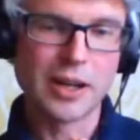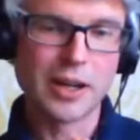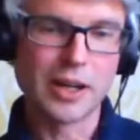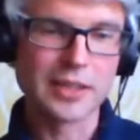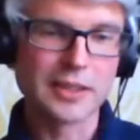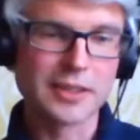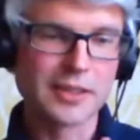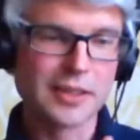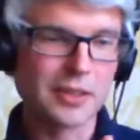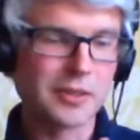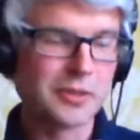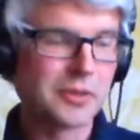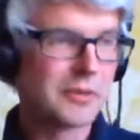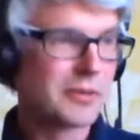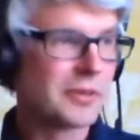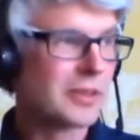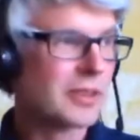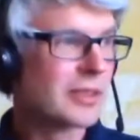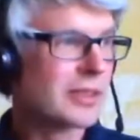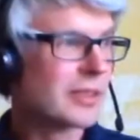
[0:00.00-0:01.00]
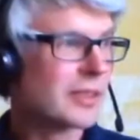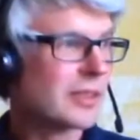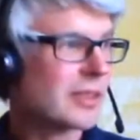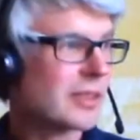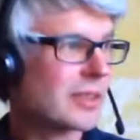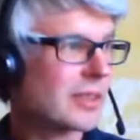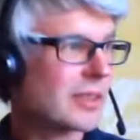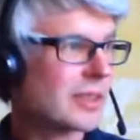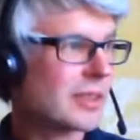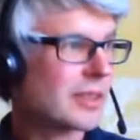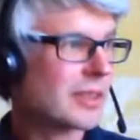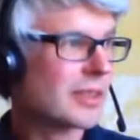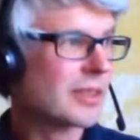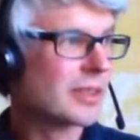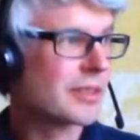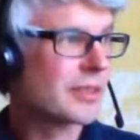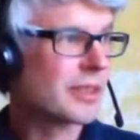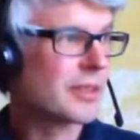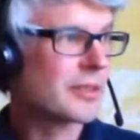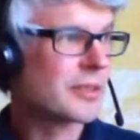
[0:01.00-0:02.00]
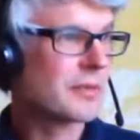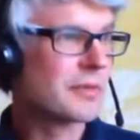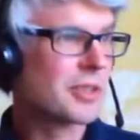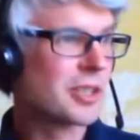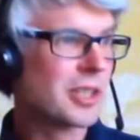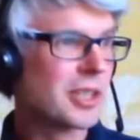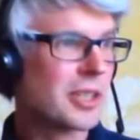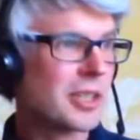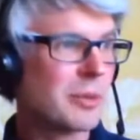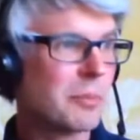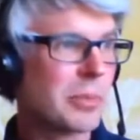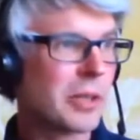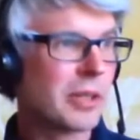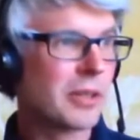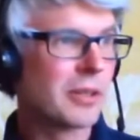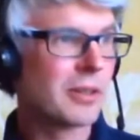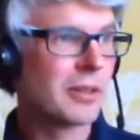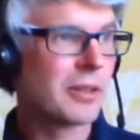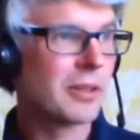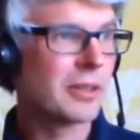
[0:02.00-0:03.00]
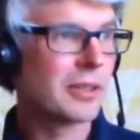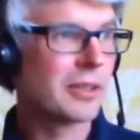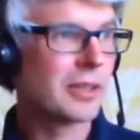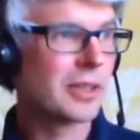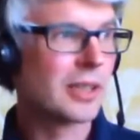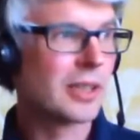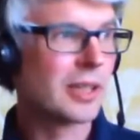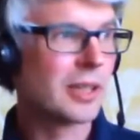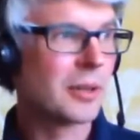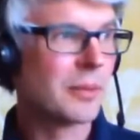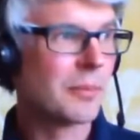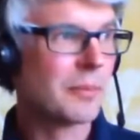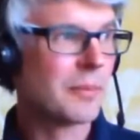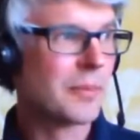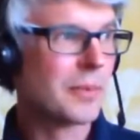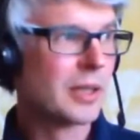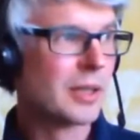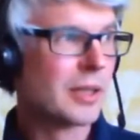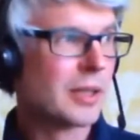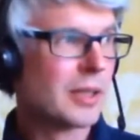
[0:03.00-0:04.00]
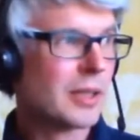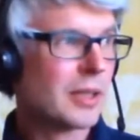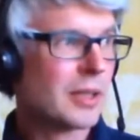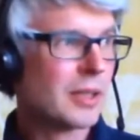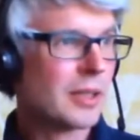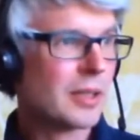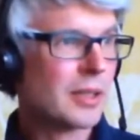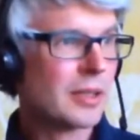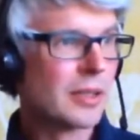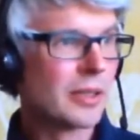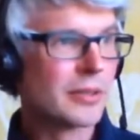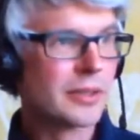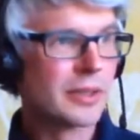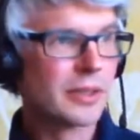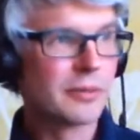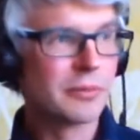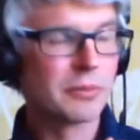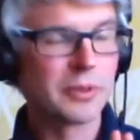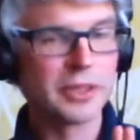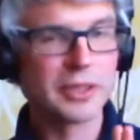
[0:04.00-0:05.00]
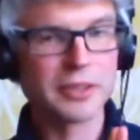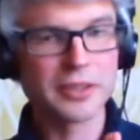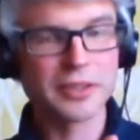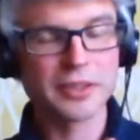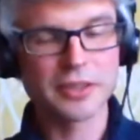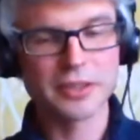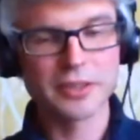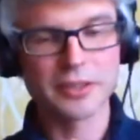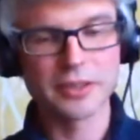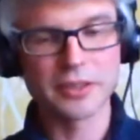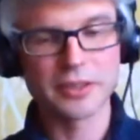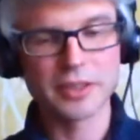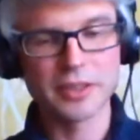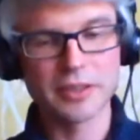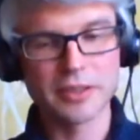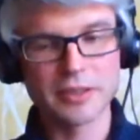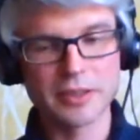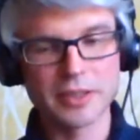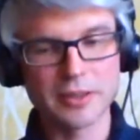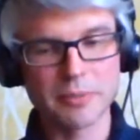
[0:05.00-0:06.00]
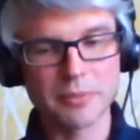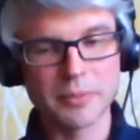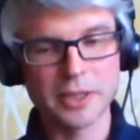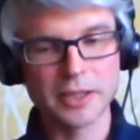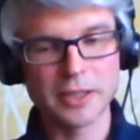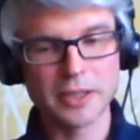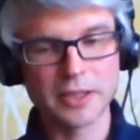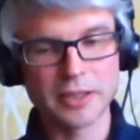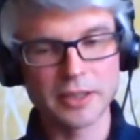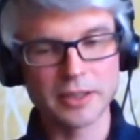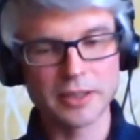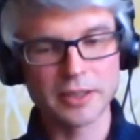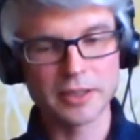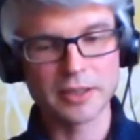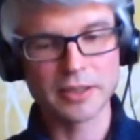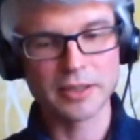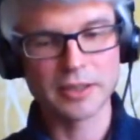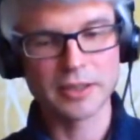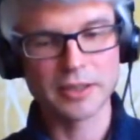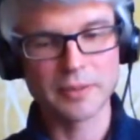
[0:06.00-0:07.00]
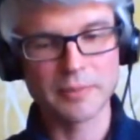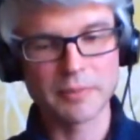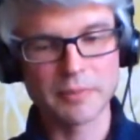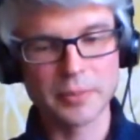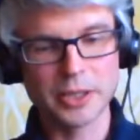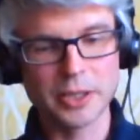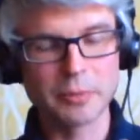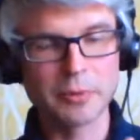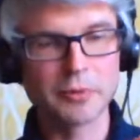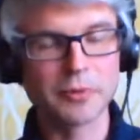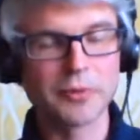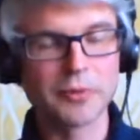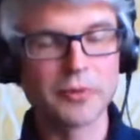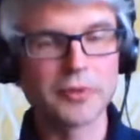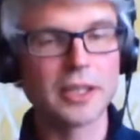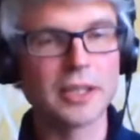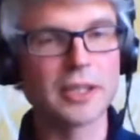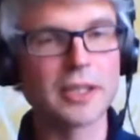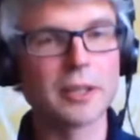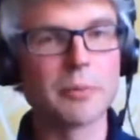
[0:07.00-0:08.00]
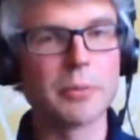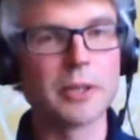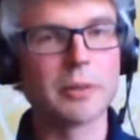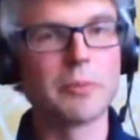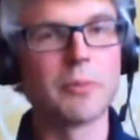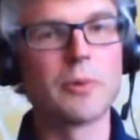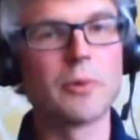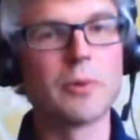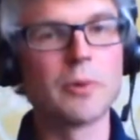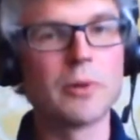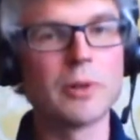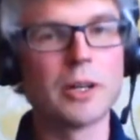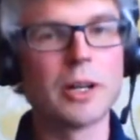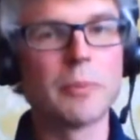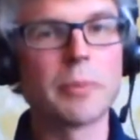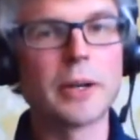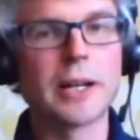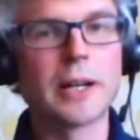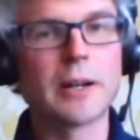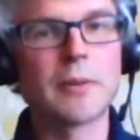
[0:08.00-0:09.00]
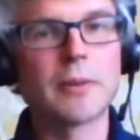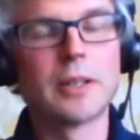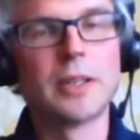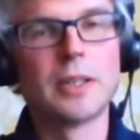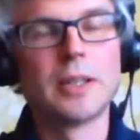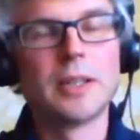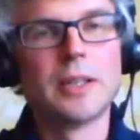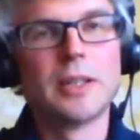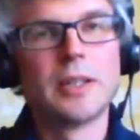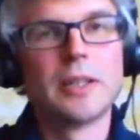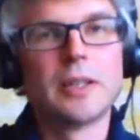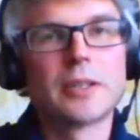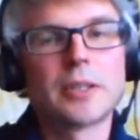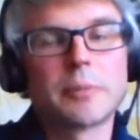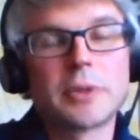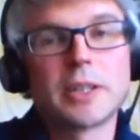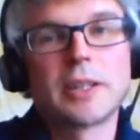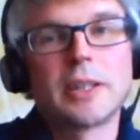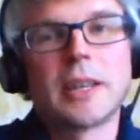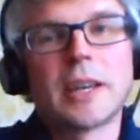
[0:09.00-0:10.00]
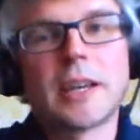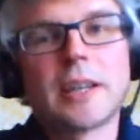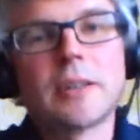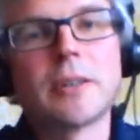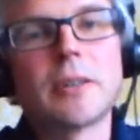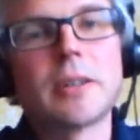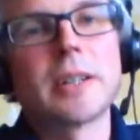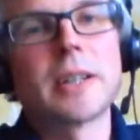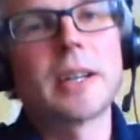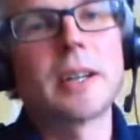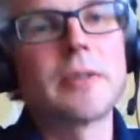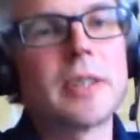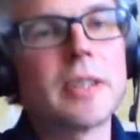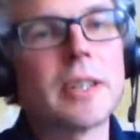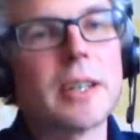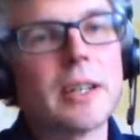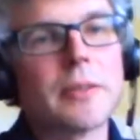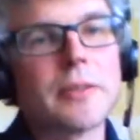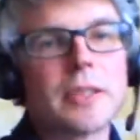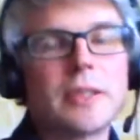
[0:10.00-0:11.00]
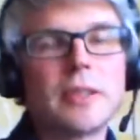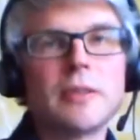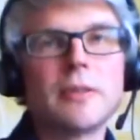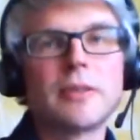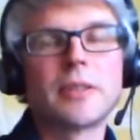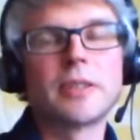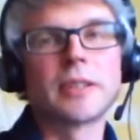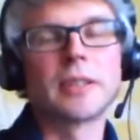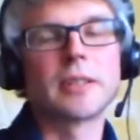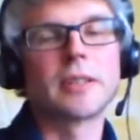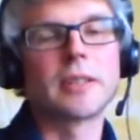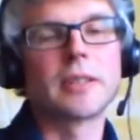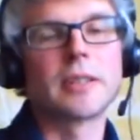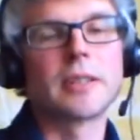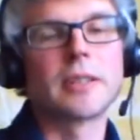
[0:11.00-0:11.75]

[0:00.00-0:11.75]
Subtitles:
I don't, in terms of GDPR, I did read a study that it's making people think a bit more about, so particularly AI, how they're using,